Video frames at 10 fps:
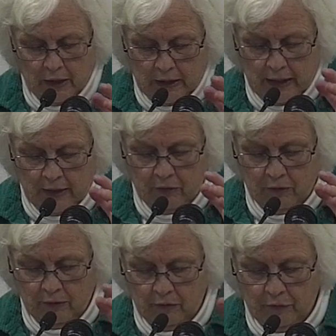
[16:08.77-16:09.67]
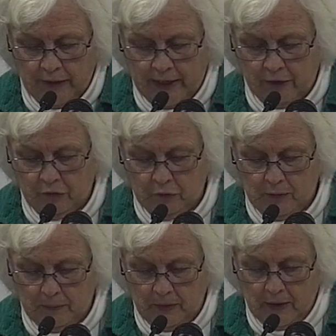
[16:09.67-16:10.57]
the ends of the flannel
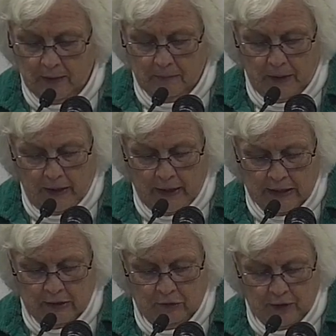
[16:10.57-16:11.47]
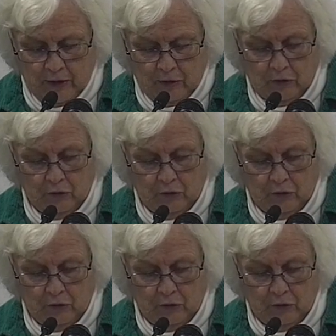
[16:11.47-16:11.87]
strip behind his ears,